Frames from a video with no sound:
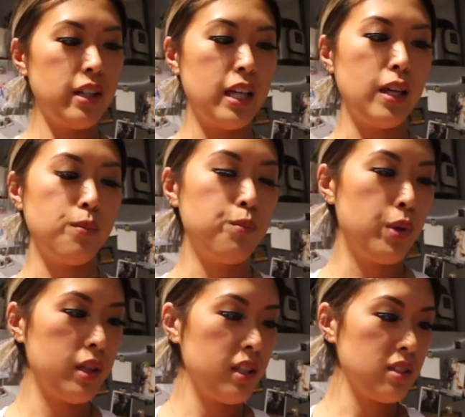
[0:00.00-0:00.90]
even
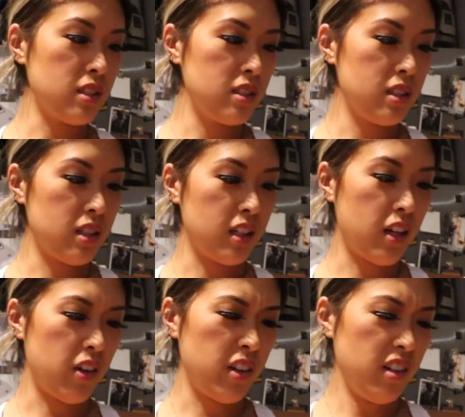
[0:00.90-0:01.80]
put this onto the
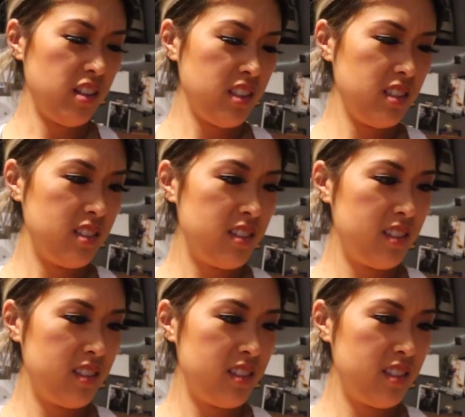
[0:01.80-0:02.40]
carry-on?